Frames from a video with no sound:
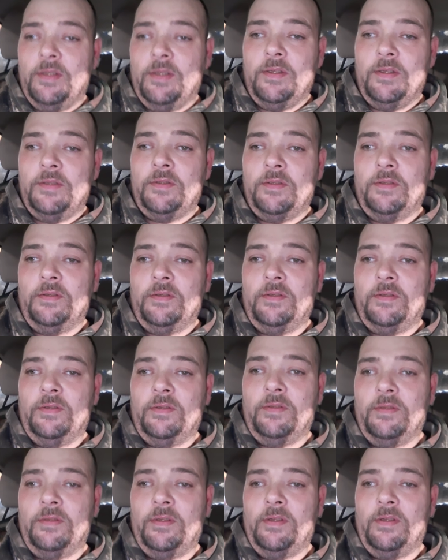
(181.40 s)
So,
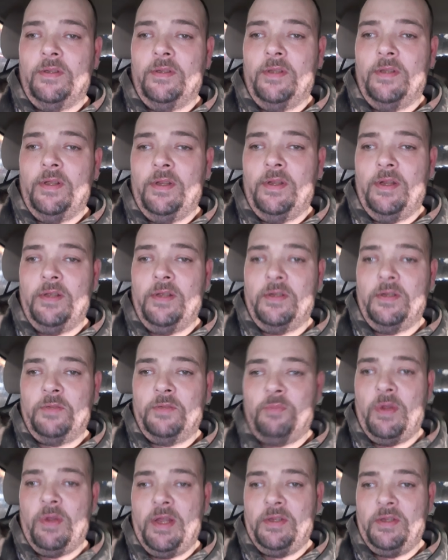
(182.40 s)
and I'll
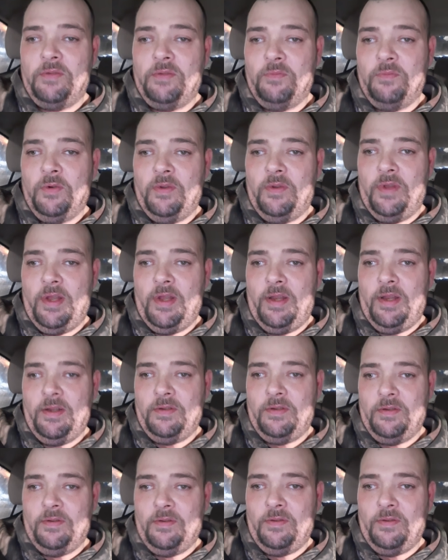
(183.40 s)
explain some more of that
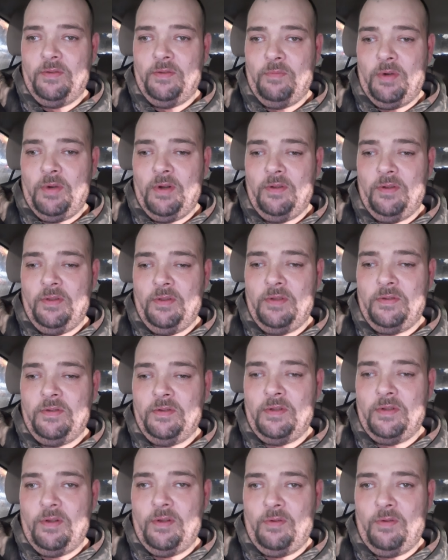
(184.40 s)
as the
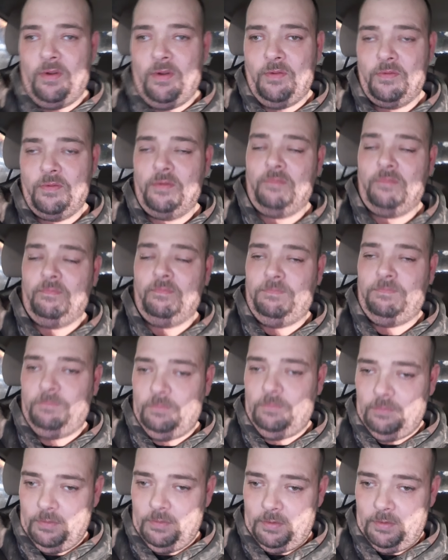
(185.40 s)
song
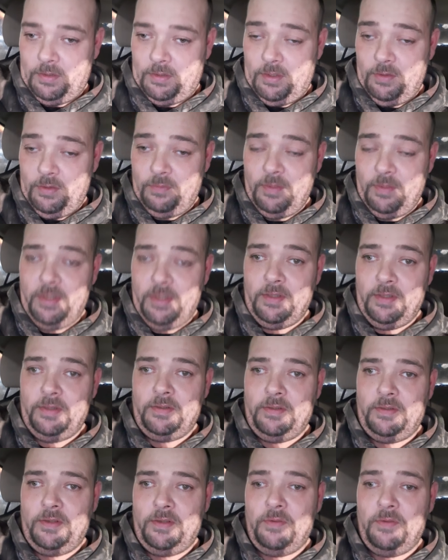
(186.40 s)
excuse me, as
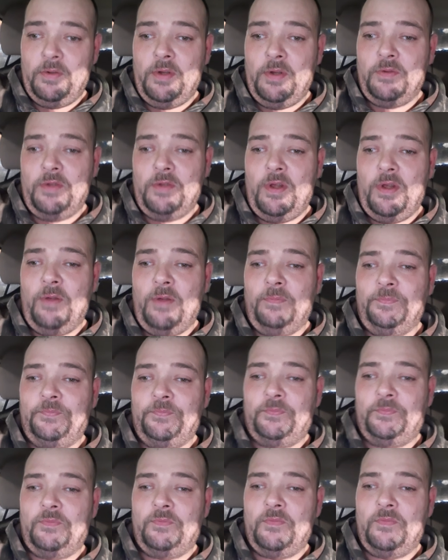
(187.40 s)
the song goes on.
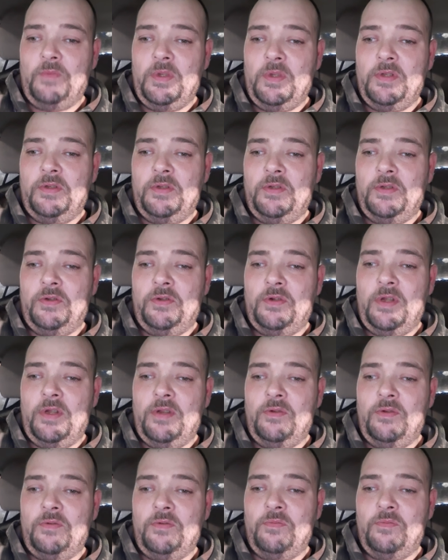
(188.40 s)
But let's just try to
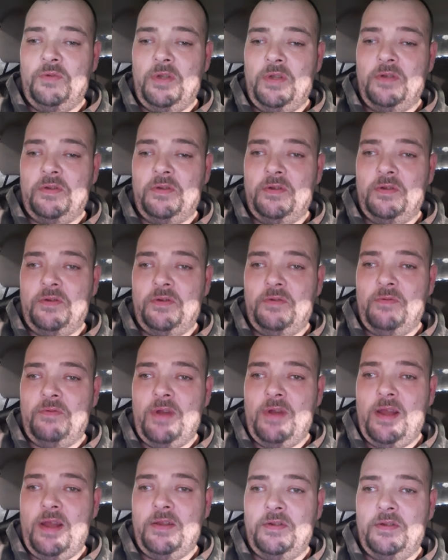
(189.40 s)
do some justice to
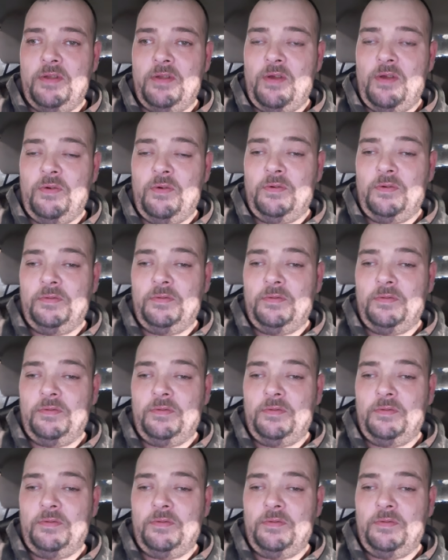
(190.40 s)
Ryan's song.